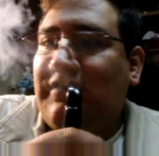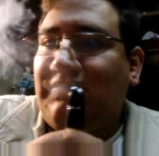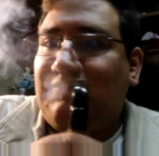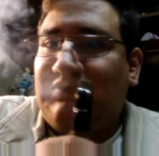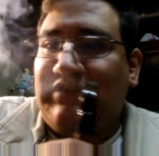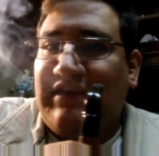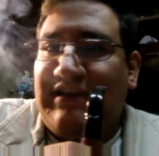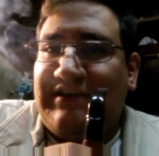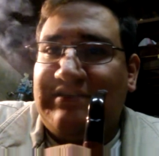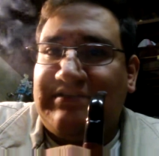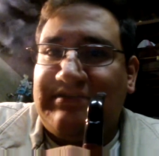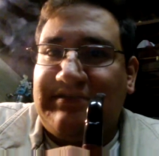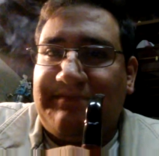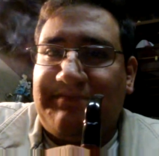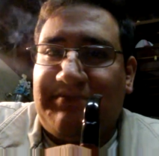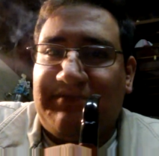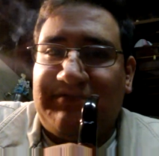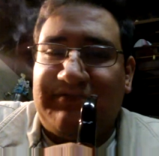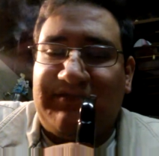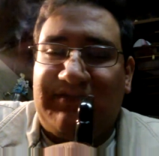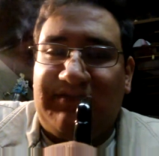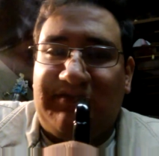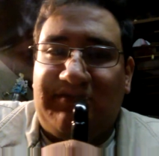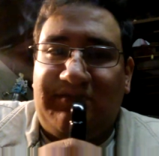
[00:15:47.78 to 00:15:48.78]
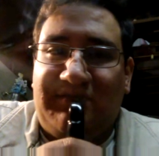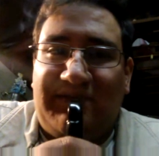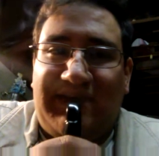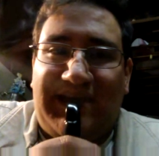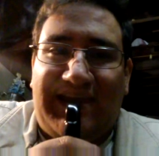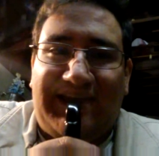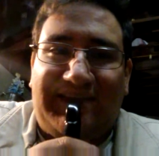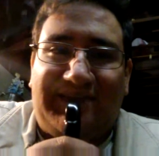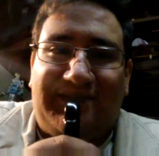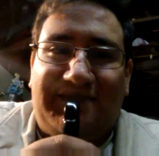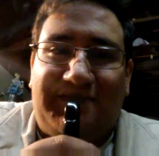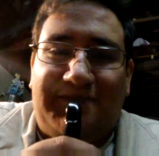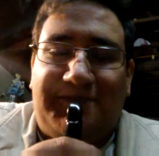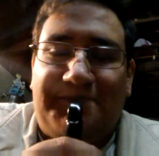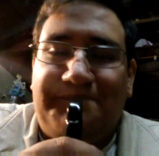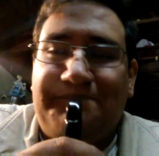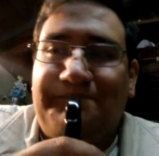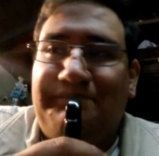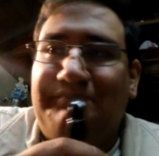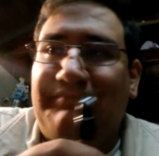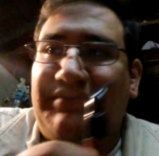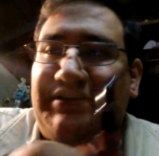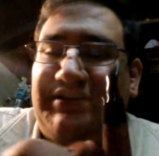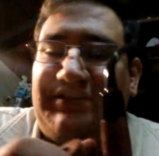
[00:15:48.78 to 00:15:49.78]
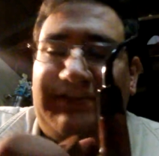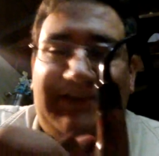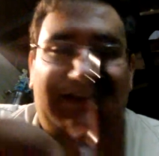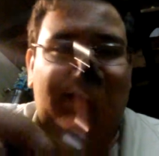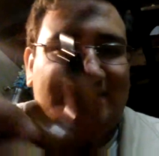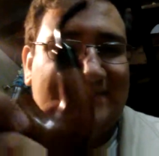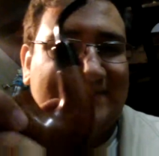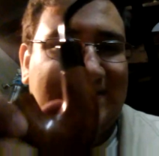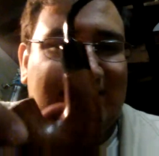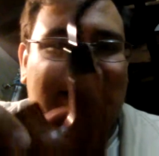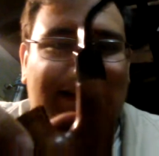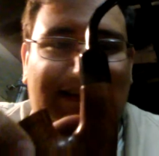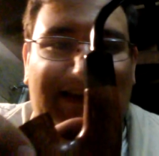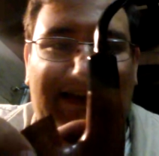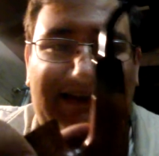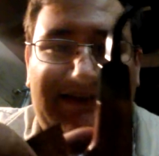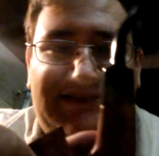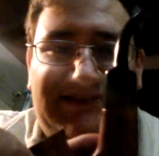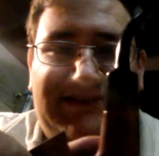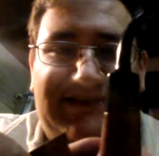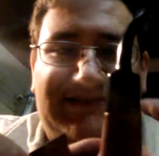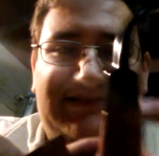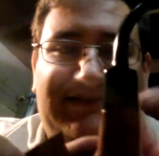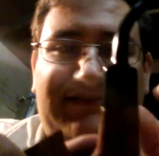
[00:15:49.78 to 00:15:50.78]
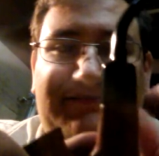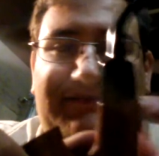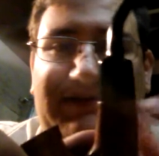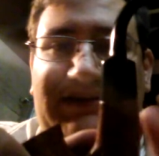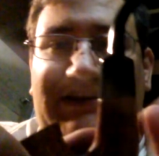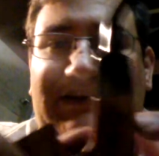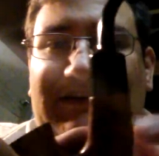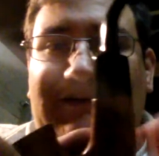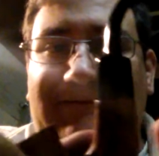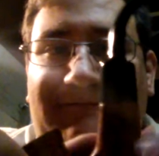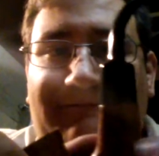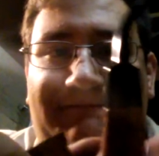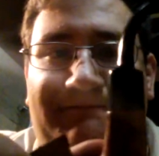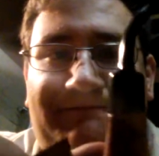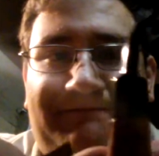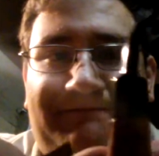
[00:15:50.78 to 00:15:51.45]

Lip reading: I don't think it's supposed to do that though, but it's got that system in it.